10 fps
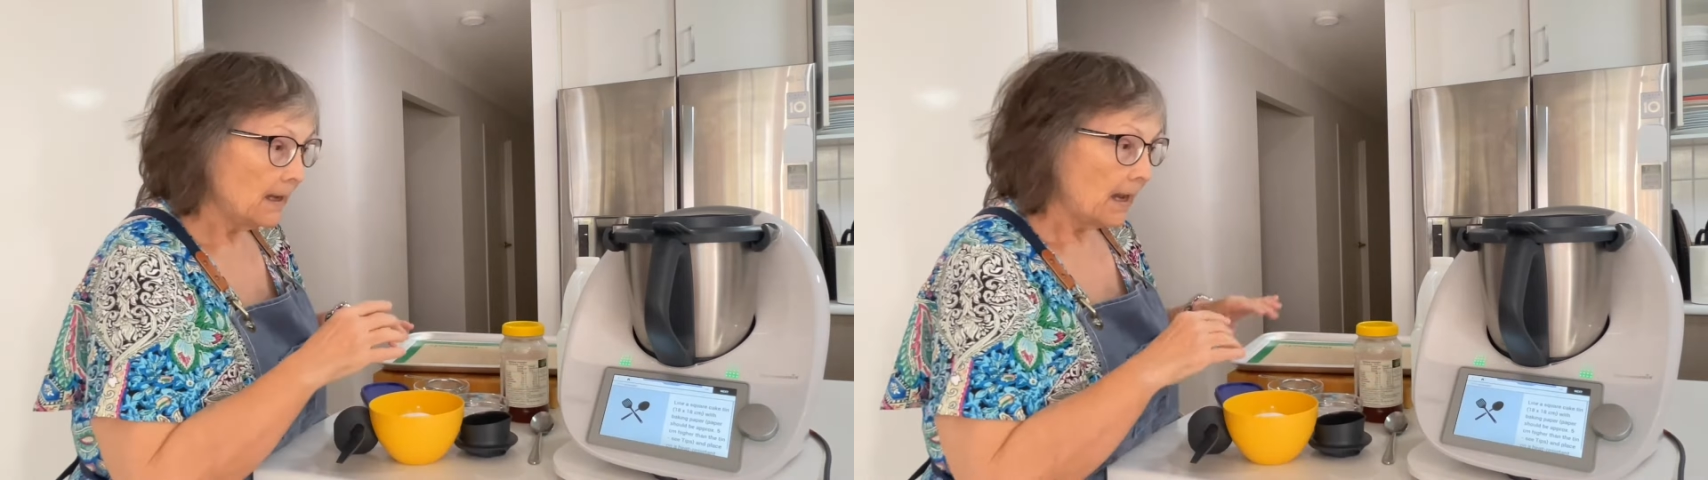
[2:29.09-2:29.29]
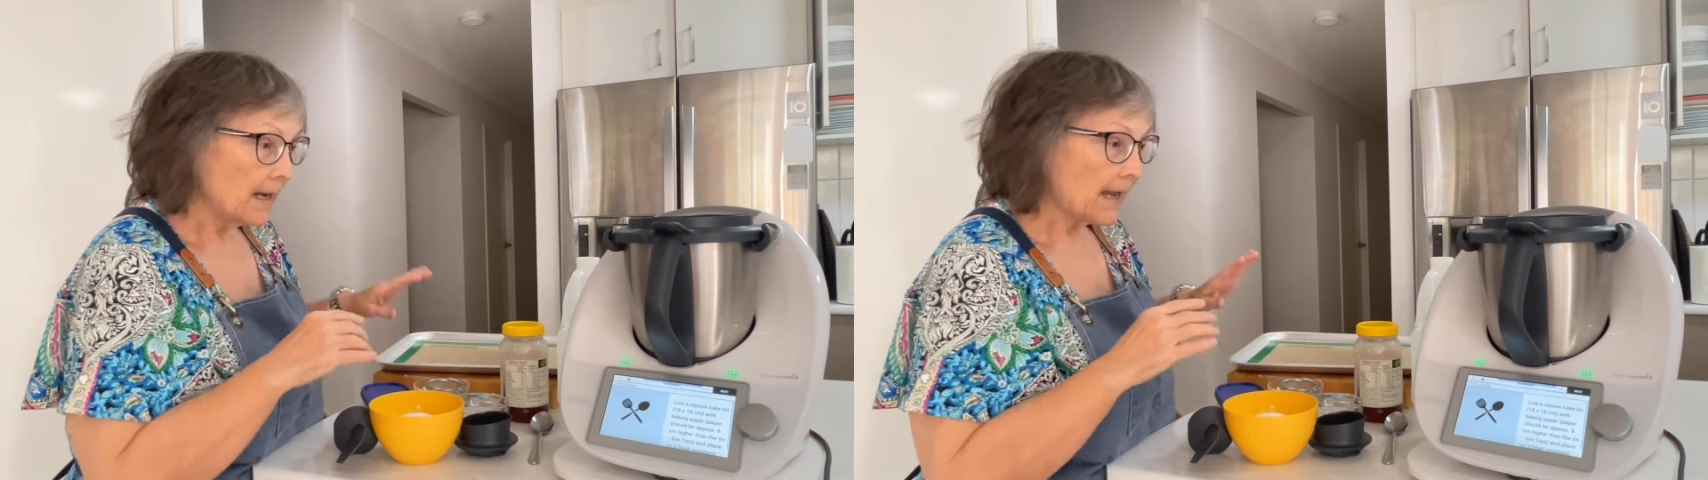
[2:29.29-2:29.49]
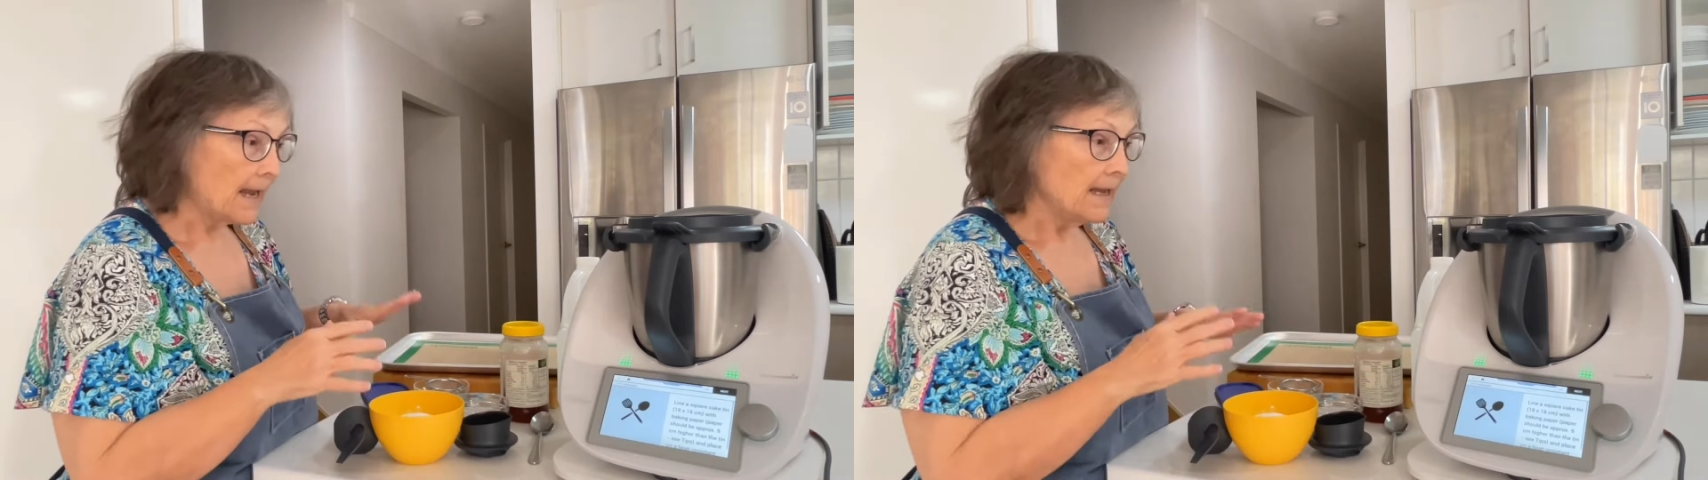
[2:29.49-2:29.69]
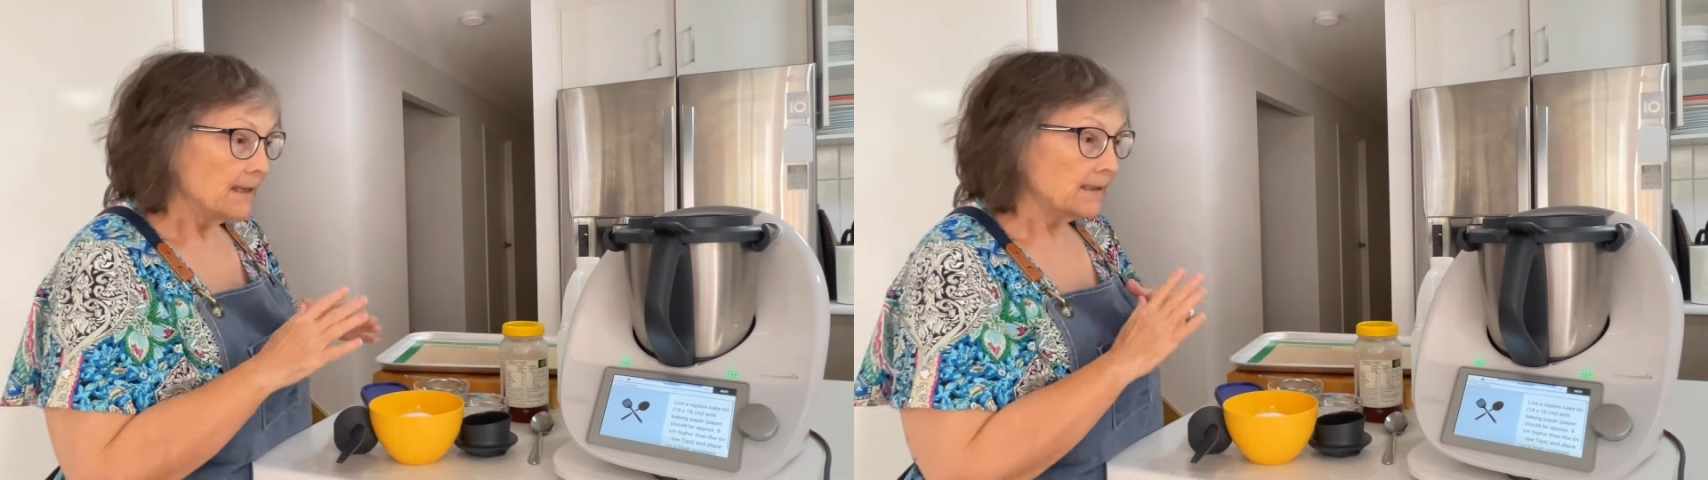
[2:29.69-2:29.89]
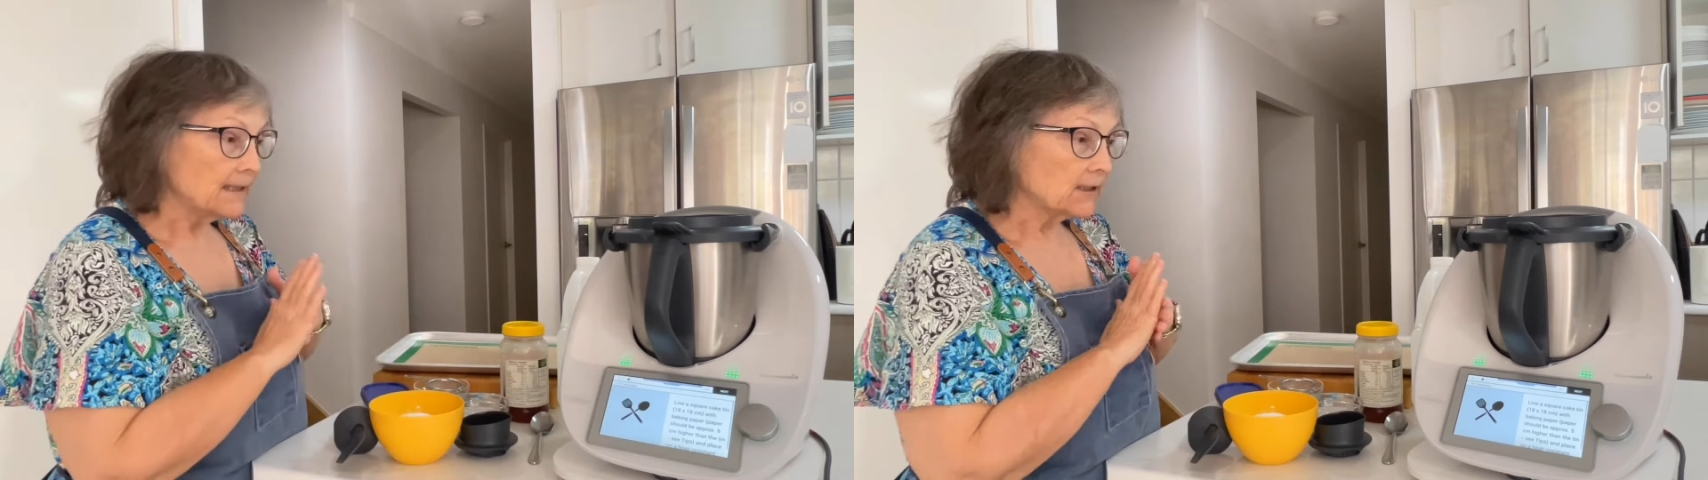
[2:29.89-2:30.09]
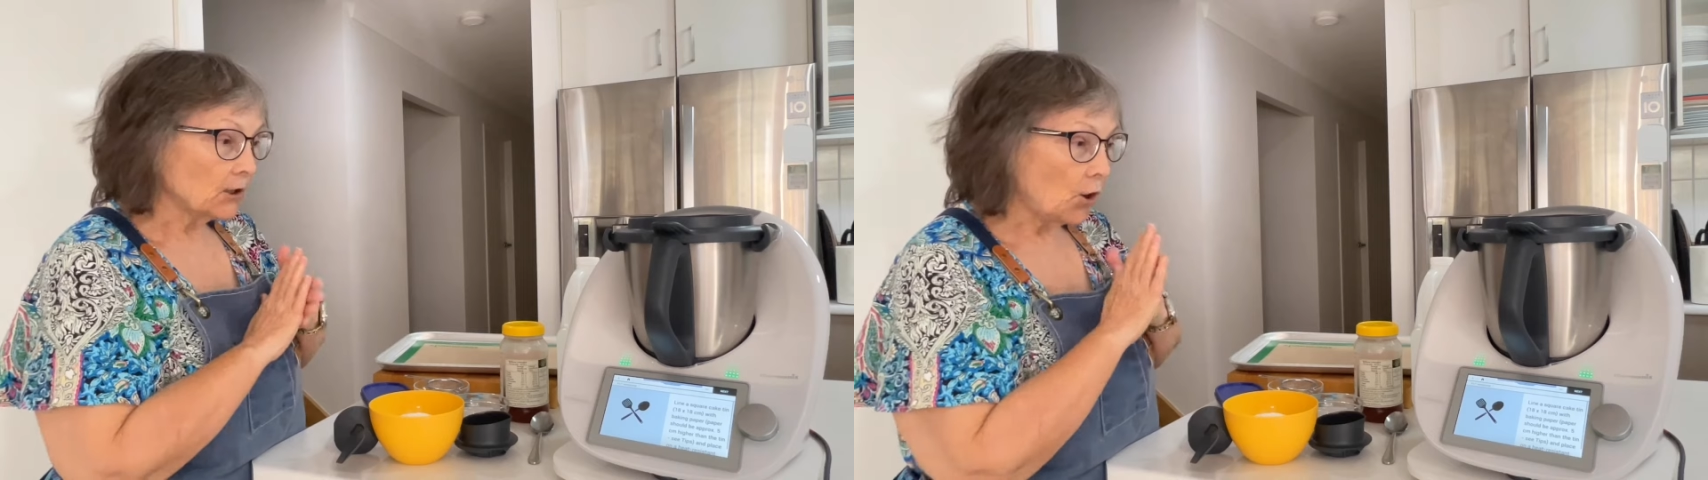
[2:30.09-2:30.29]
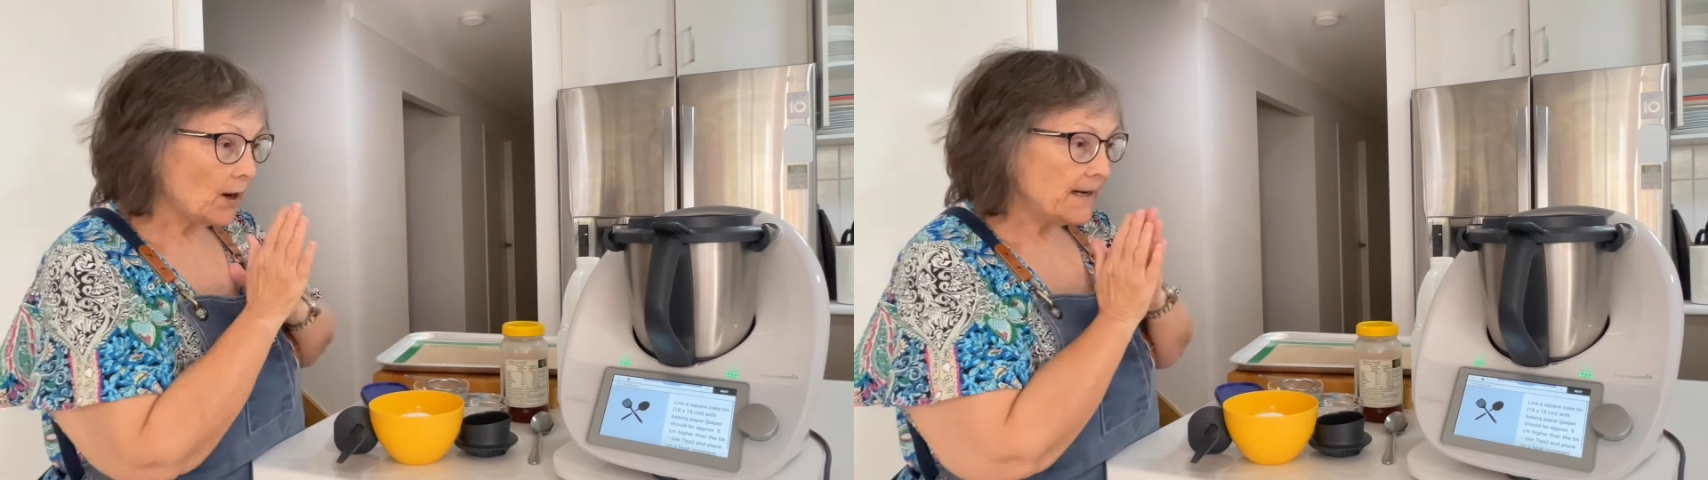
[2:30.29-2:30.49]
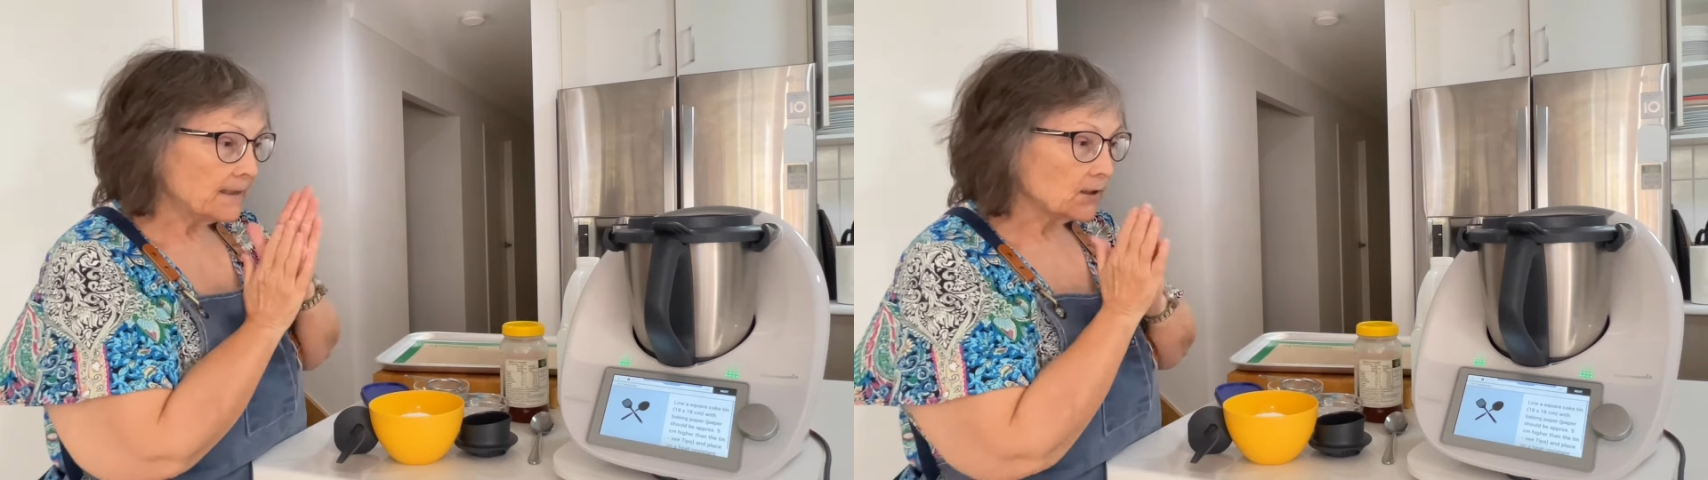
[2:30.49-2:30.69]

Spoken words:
Okay, it says to line a